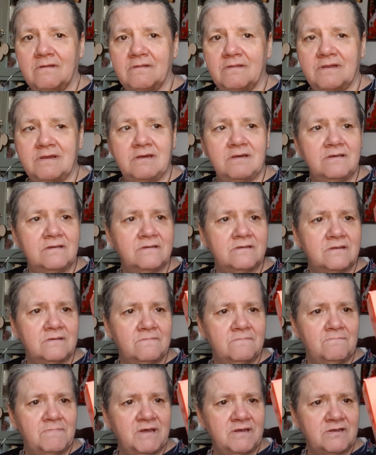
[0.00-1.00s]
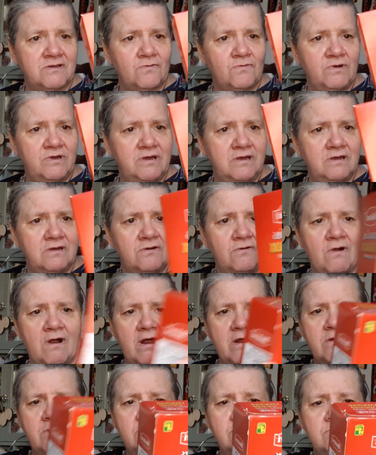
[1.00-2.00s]
these biscuit
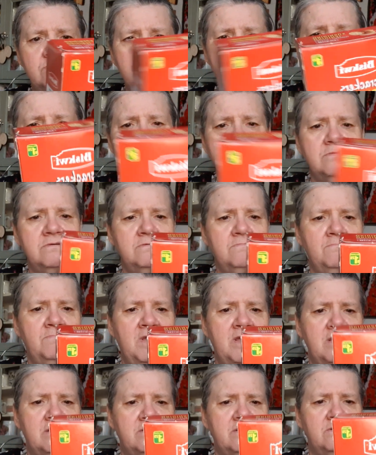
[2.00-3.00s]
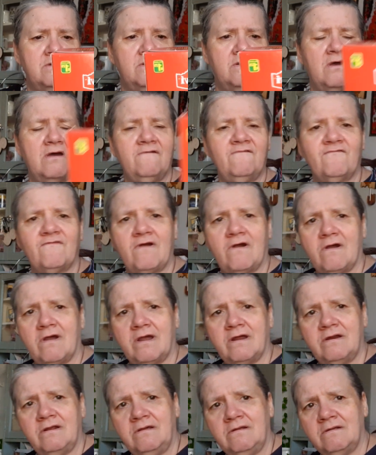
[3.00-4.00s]
crackers, baked, not
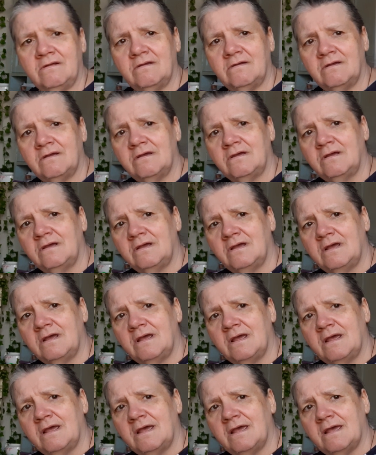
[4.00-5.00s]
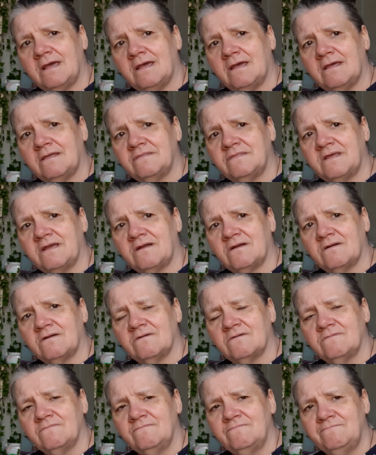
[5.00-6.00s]
fried, and
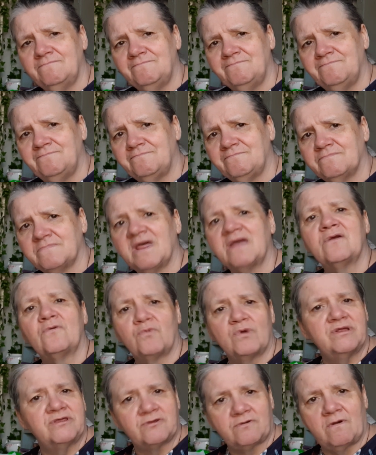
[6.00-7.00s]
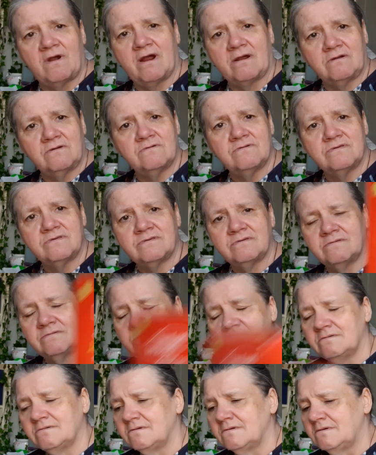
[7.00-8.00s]
they're like Ritz crackers.
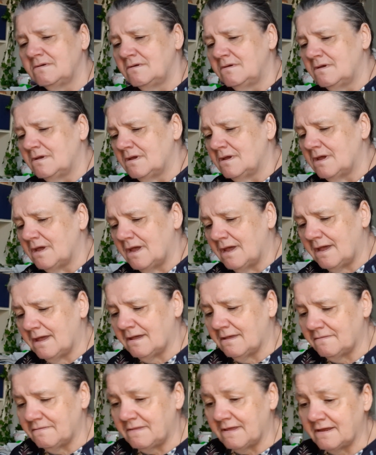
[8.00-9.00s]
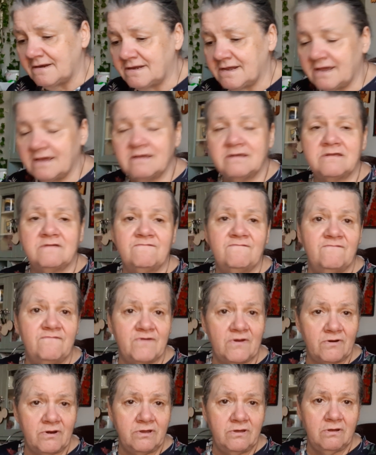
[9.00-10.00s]
And they taste
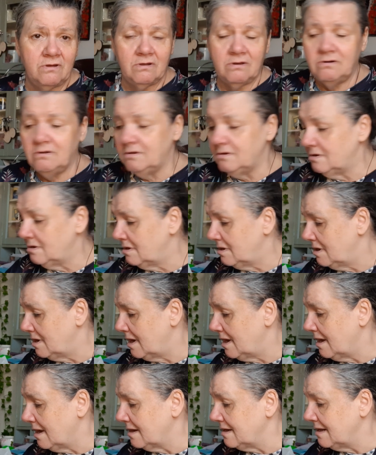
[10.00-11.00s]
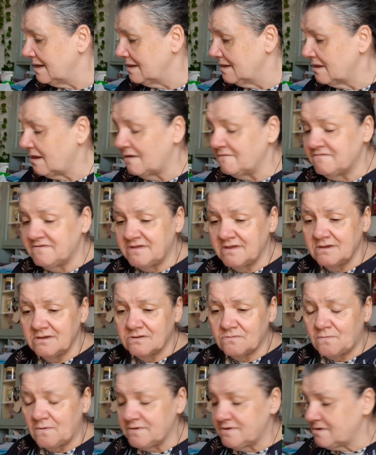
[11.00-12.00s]
very good, and he loves
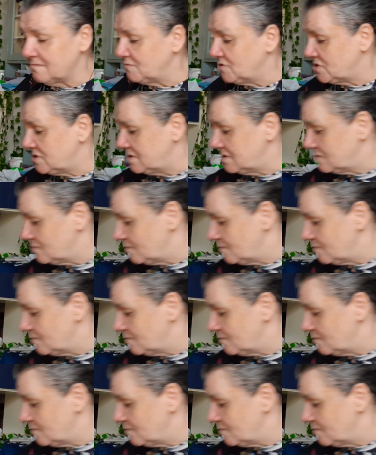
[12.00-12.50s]
these with some cheese